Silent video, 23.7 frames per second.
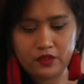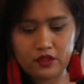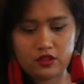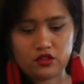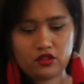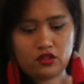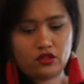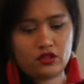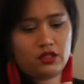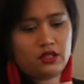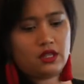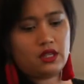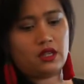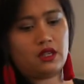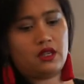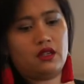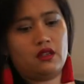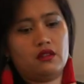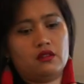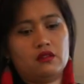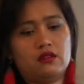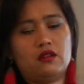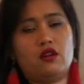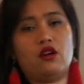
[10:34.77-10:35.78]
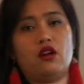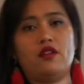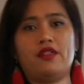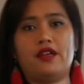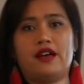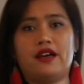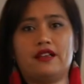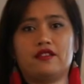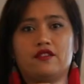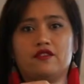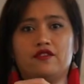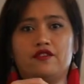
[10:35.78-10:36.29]
so you see all
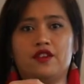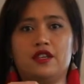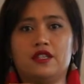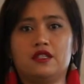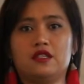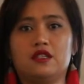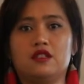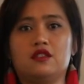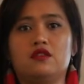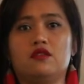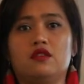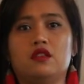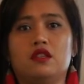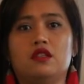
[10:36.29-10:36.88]
that fits into